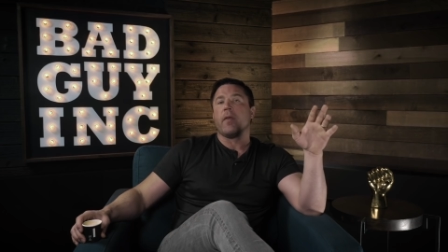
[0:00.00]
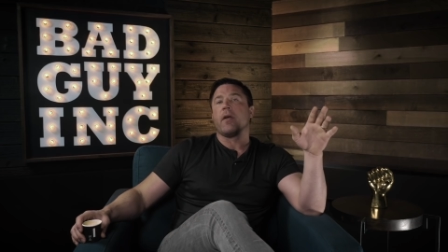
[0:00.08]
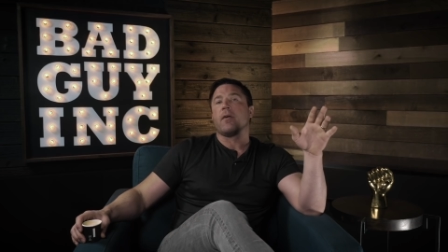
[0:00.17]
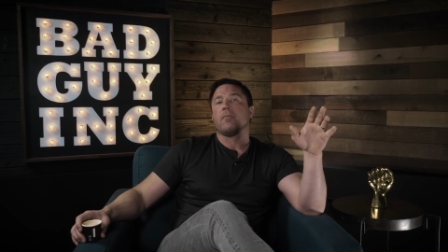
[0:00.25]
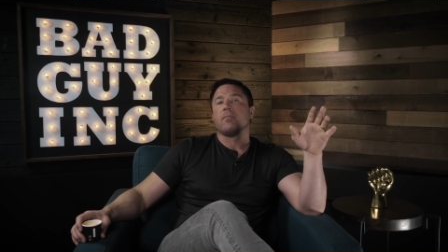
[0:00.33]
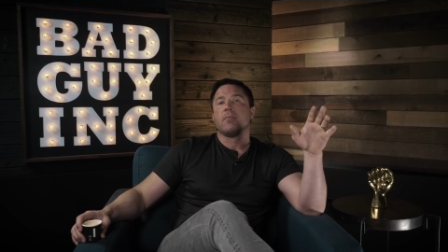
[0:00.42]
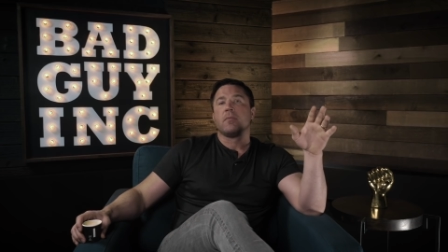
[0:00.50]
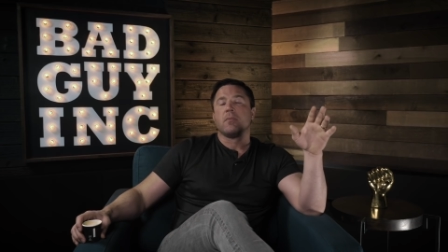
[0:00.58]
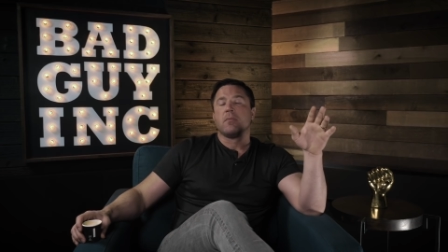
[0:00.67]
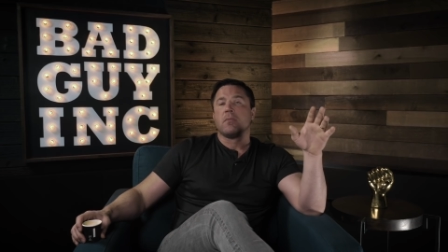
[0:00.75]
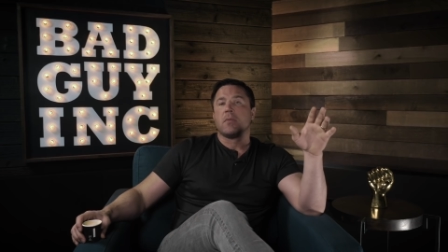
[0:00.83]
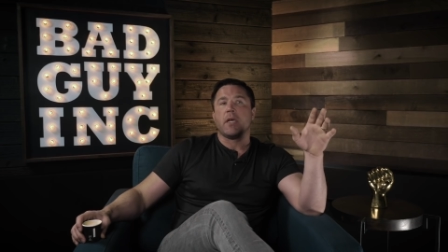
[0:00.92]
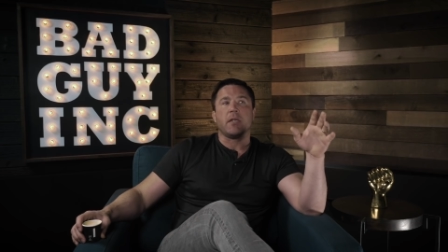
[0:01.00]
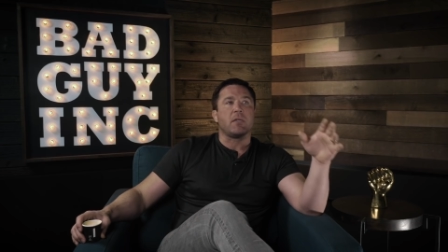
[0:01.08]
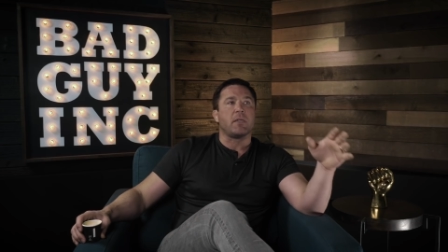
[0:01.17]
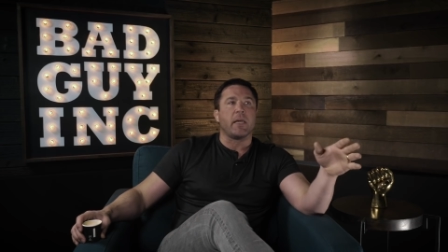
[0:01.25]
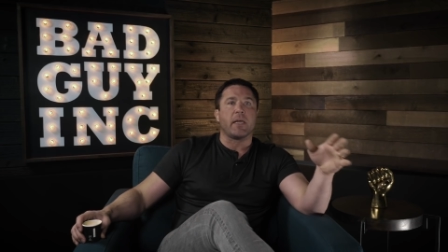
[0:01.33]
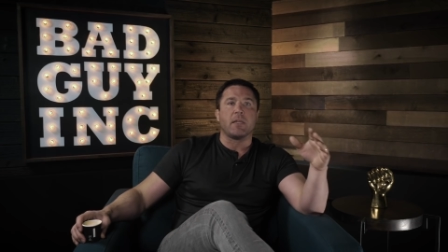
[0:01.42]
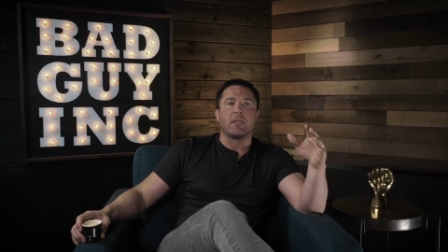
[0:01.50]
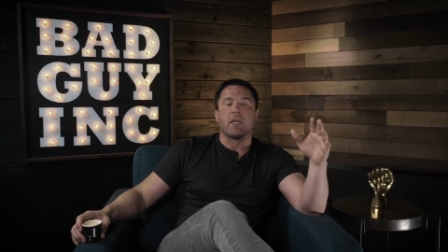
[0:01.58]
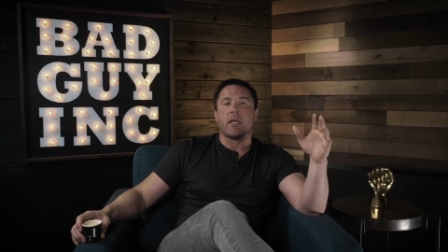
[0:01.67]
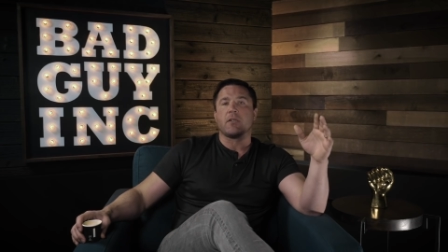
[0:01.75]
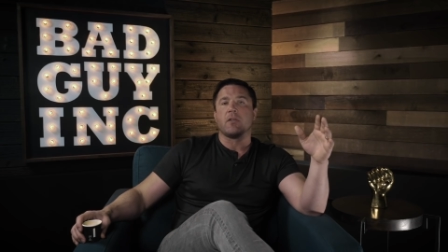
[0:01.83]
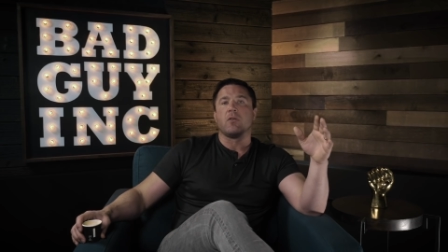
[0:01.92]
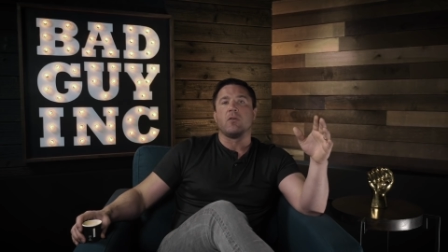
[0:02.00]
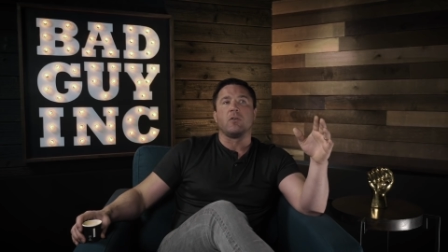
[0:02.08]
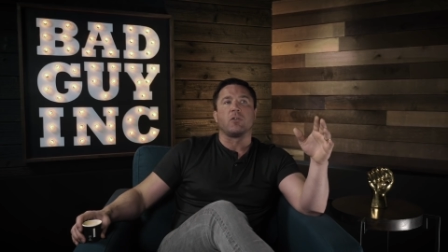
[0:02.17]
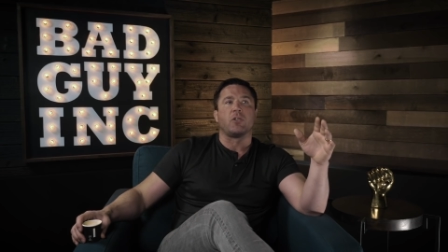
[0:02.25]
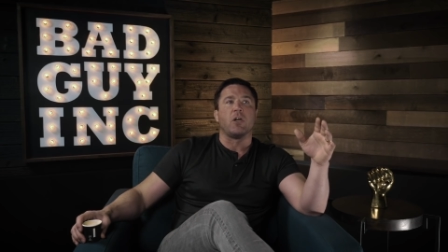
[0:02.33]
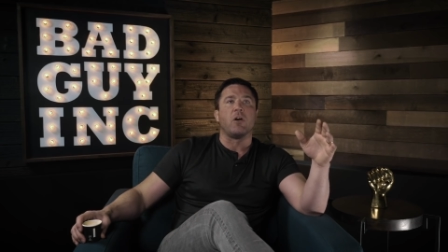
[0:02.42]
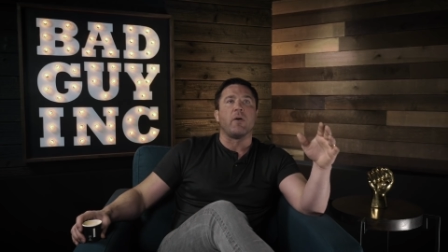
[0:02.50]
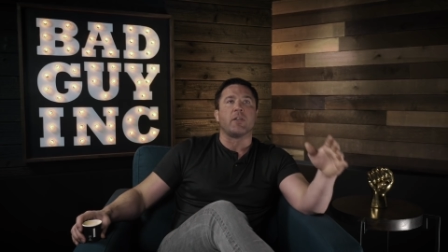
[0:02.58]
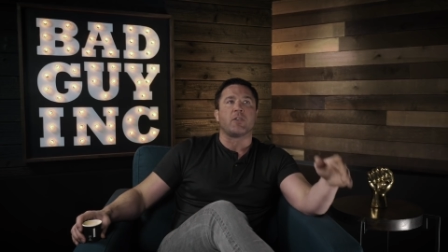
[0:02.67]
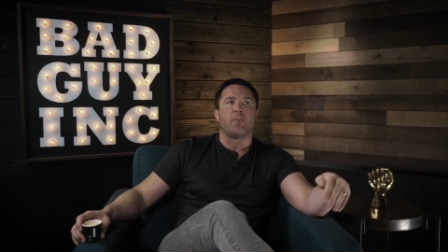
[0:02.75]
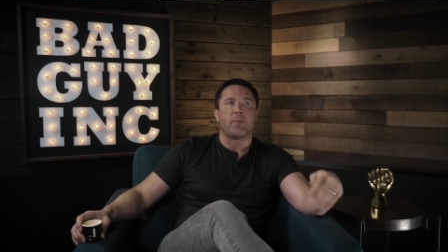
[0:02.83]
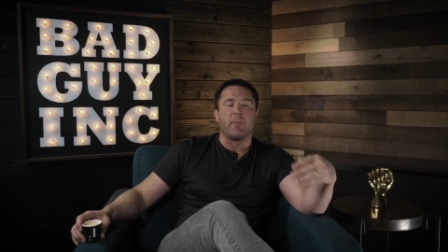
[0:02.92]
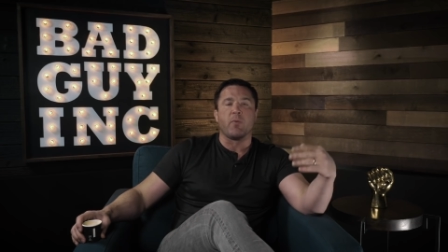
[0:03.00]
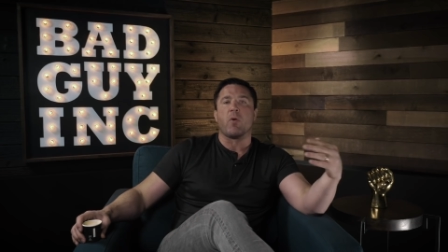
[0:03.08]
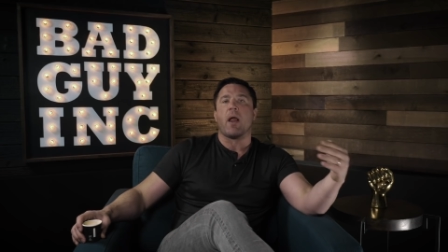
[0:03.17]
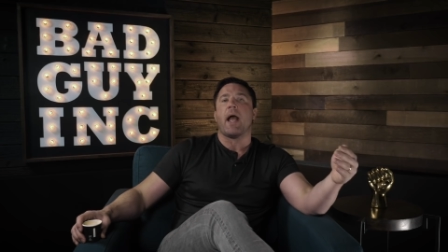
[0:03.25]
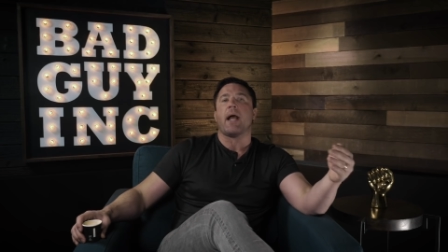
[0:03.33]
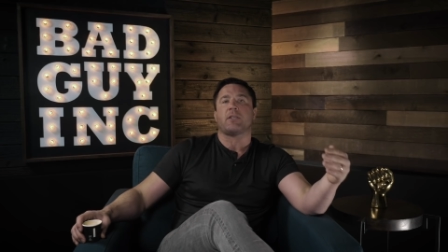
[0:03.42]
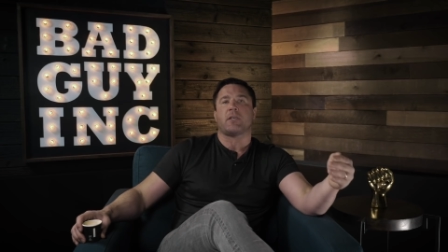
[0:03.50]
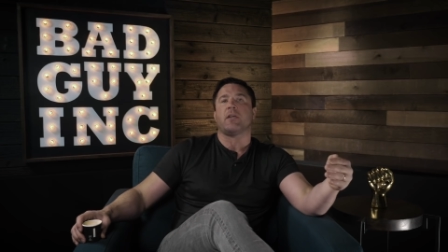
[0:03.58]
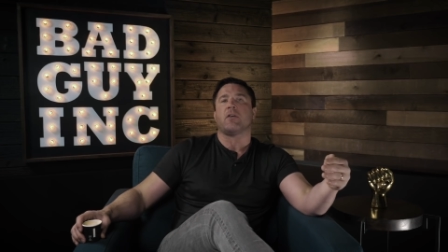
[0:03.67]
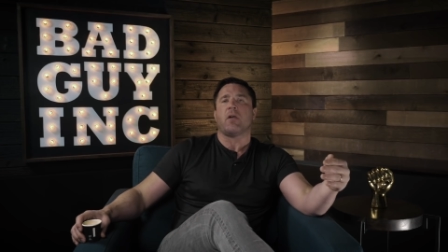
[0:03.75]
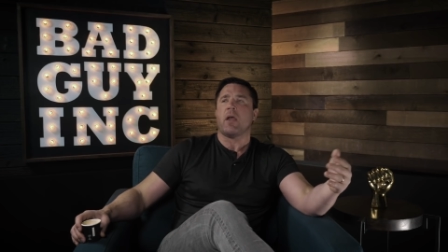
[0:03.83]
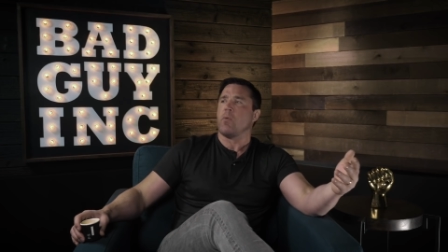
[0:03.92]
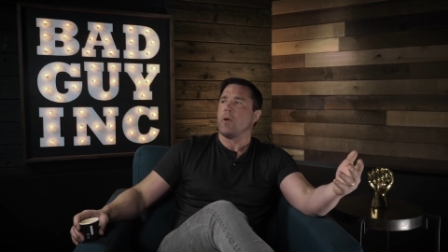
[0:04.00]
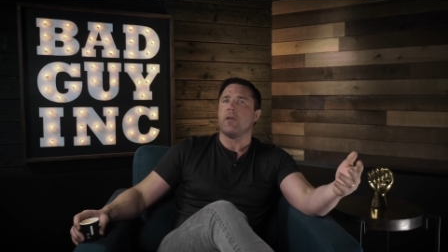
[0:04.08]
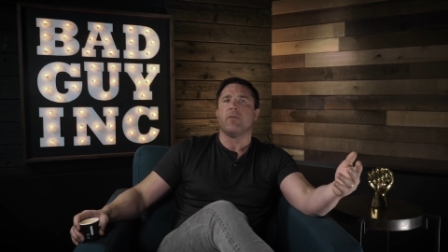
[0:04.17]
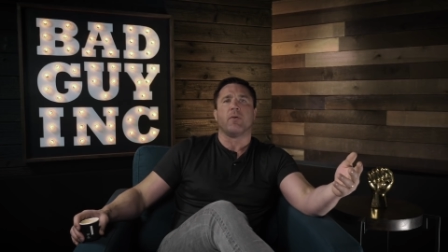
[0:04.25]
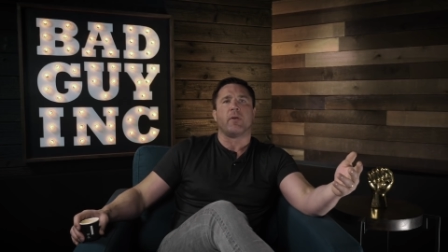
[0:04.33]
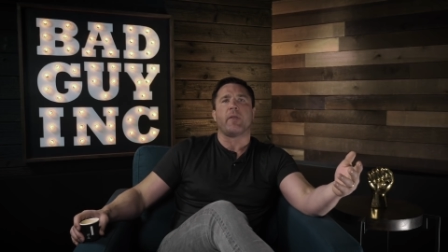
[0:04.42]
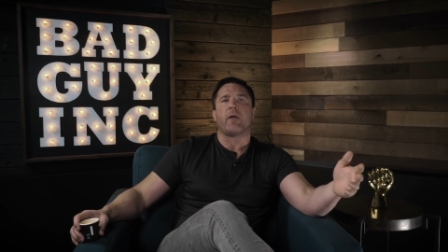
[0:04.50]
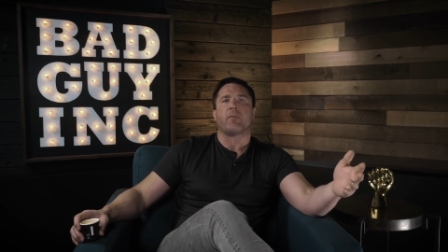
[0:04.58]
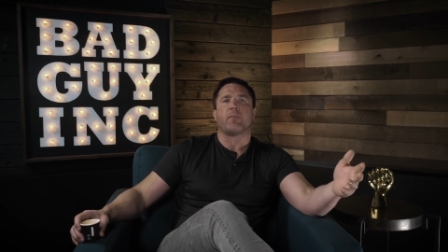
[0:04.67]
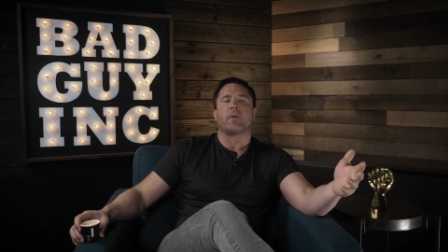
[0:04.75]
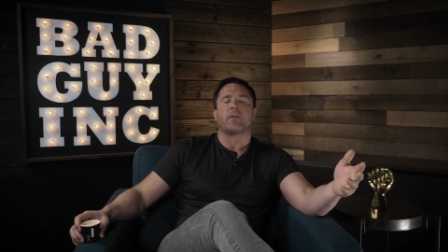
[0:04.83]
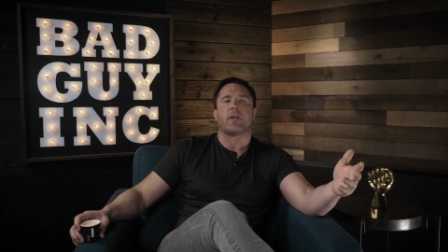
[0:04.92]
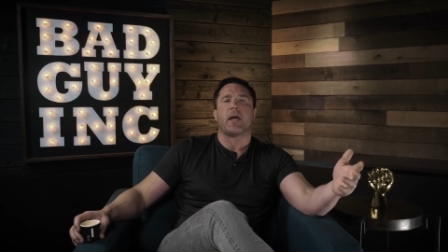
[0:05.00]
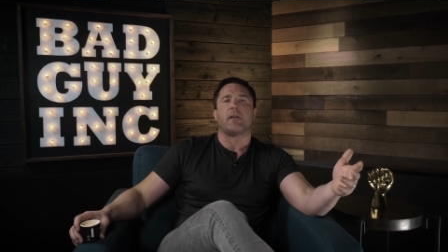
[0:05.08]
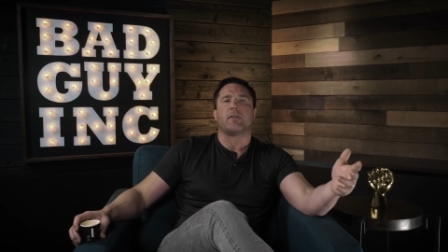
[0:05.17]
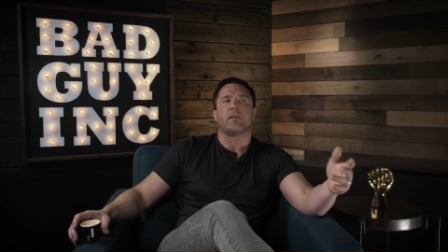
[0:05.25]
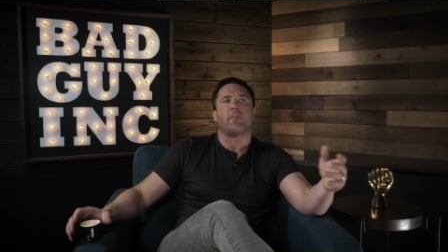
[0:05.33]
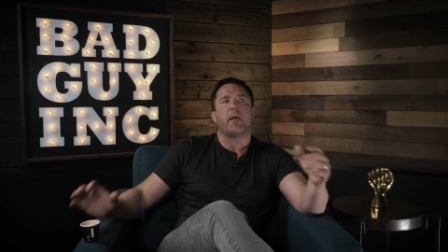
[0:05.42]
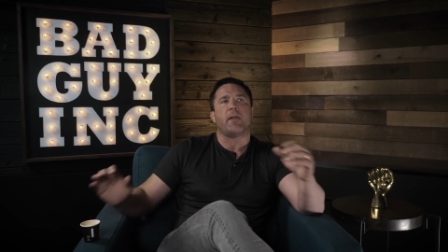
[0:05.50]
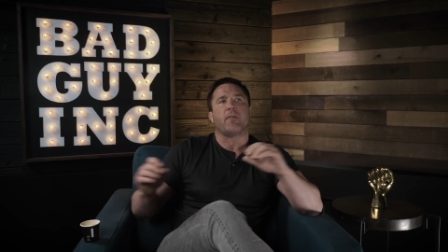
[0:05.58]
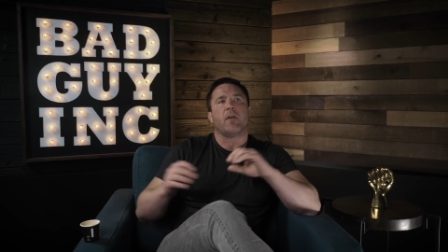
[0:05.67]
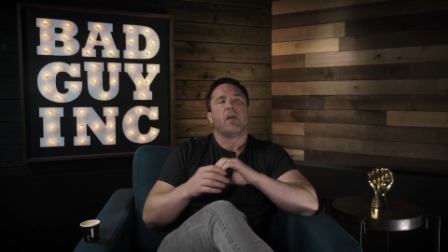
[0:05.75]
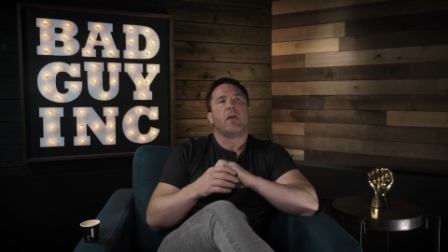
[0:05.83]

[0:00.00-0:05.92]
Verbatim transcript: there, gets tickets, takes in the whole show. And some people were asking her, Hey, what are you doing? They're excited to see Paige.